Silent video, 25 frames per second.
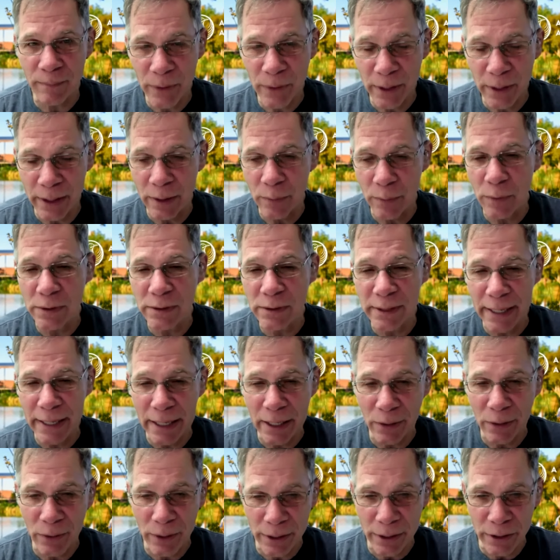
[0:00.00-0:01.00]
and it was
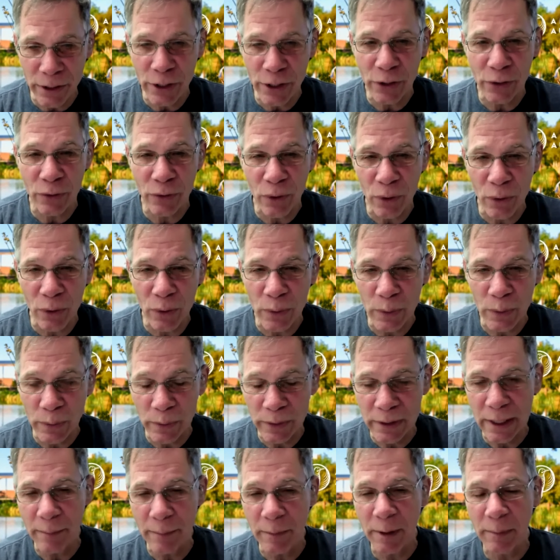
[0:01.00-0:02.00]
now a year old,
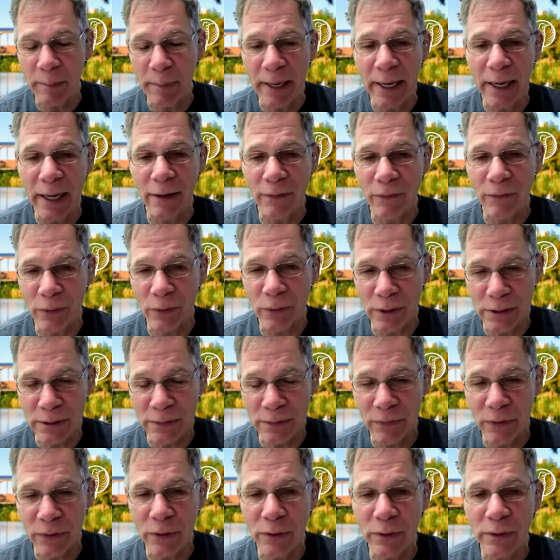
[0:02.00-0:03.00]
coming back for its
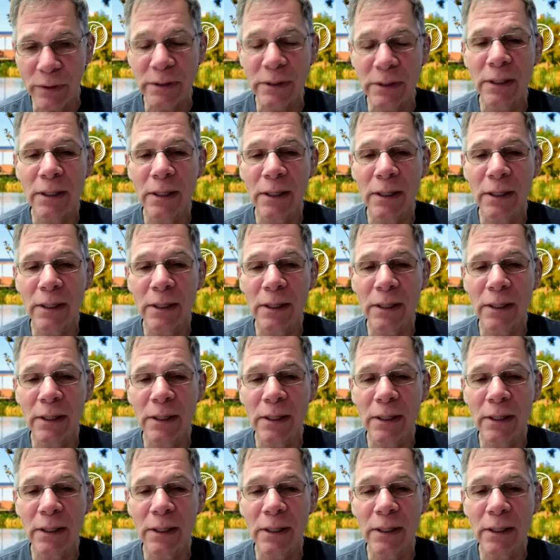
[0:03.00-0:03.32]
first